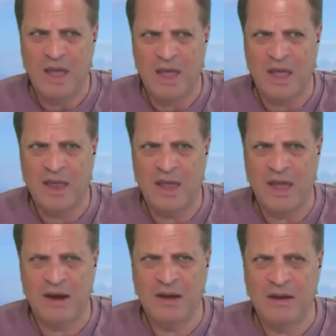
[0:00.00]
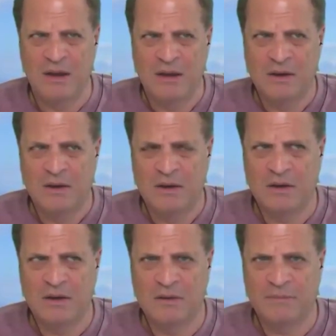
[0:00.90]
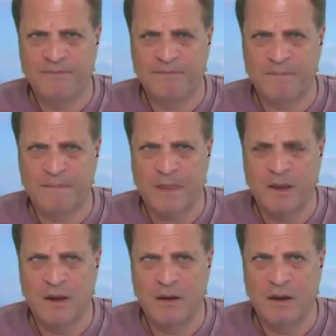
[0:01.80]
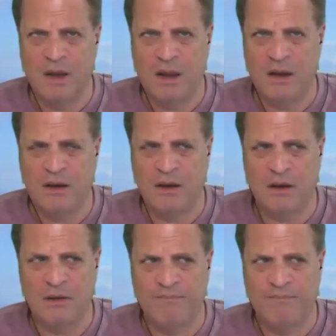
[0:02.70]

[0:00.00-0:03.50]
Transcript: Uh, I had a uh, a uh,